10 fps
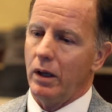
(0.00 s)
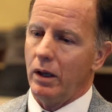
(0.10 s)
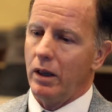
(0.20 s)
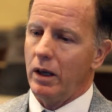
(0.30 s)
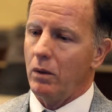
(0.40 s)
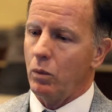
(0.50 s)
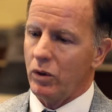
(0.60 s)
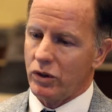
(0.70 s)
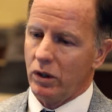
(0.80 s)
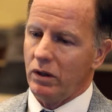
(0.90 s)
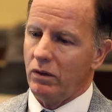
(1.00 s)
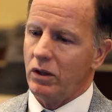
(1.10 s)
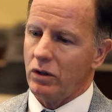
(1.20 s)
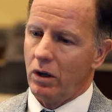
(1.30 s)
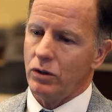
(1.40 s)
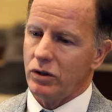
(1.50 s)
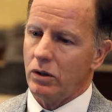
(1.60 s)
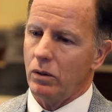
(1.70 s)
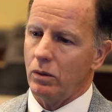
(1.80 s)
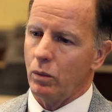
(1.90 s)
The result of this
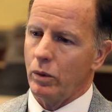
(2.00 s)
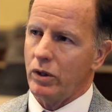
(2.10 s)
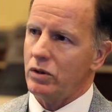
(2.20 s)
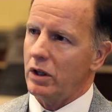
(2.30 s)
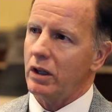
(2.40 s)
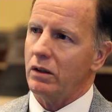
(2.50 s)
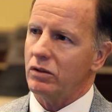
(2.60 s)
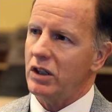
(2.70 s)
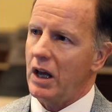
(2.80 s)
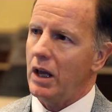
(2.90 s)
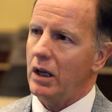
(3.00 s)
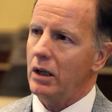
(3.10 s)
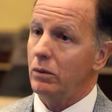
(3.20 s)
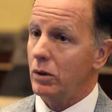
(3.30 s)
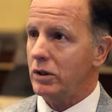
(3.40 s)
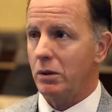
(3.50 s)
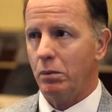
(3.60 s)
also reduced length of stay, which is a